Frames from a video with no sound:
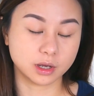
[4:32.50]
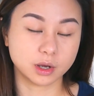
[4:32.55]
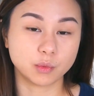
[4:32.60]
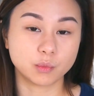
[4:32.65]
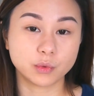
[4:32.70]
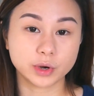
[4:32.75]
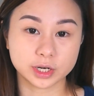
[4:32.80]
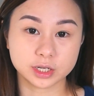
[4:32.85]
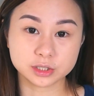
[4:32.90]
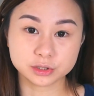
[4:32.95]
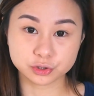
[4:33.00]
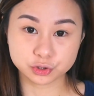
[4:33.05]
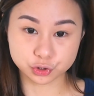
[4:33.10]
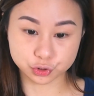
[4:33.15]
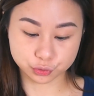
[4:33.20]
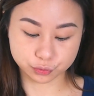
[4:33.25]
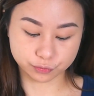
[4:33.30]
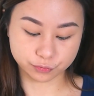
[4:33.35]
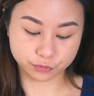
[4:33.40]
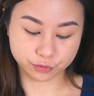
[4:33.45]
What I'll
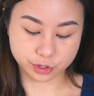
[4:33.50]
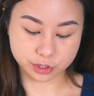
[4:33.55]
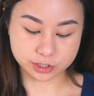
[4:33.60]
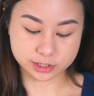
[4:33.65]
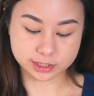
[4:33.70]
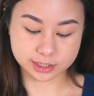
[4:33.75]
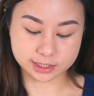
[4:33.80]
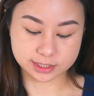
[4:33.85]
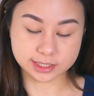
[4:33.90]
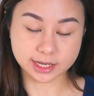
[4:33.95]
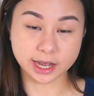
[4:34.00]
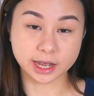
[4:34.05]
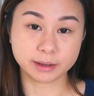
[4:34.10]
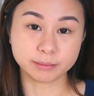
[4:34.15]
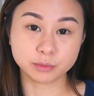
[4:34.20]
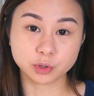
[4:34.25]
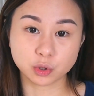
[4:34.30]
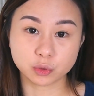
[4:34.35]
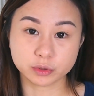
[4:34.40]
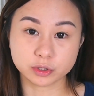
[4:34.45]
do first is
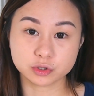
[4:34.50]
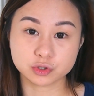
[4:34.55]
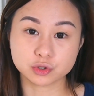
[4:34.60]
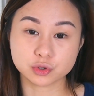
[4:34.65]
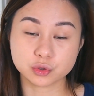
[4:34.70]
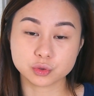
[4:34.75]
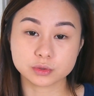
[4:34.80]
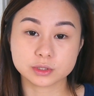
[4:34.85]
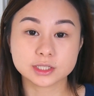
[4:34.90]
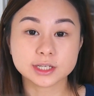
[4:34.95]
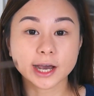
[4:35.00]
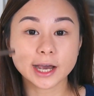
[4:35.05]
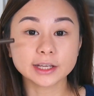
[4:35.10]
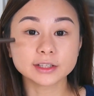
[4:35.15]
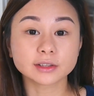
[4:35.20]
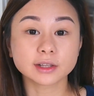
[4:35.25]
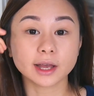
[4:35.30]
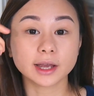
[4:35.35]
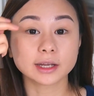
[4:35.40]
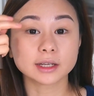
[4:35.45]
I'm going to
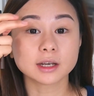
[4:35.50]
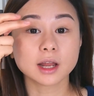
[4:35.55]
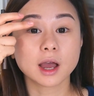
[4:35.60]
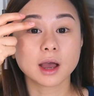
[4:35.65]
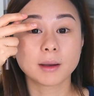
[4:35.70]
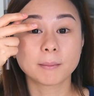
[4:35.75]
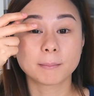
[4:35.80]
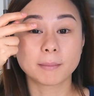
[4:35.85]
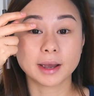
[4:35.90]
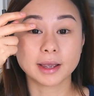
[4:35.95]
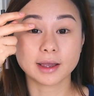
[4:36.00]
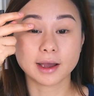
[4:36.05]
tightline my